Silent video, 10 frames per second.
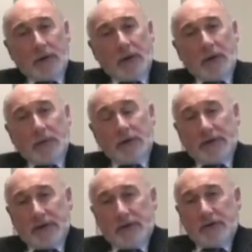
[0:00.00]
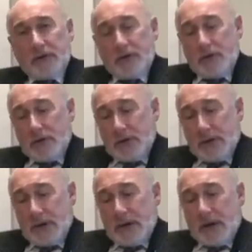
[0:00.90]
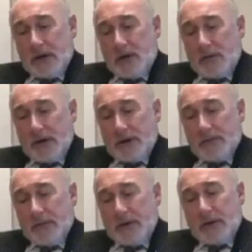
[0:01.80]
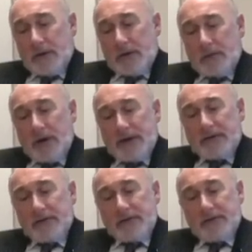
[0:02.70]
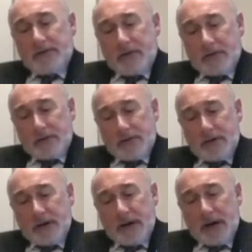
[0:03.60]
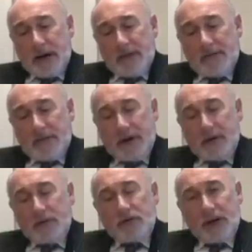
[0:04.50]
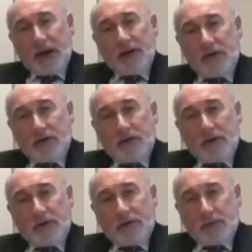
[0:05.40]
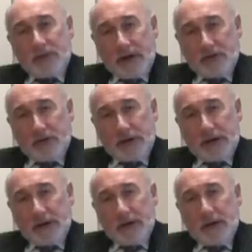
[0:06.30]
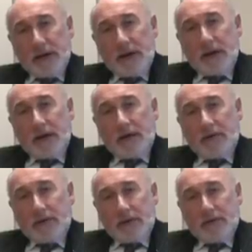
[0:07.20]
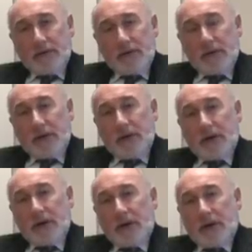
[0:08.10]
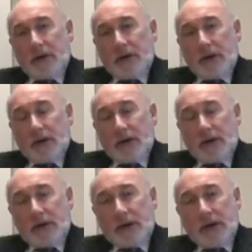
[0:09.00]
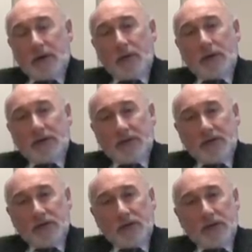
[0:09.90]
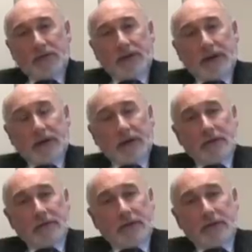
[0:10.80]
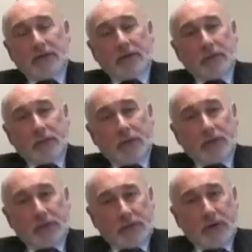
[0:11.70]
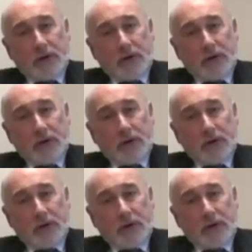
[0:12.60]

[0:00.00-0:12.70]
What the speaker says: a couple of years ago, where the rights of the father have now changed substantially since the old decision of Nicola versus Warwick,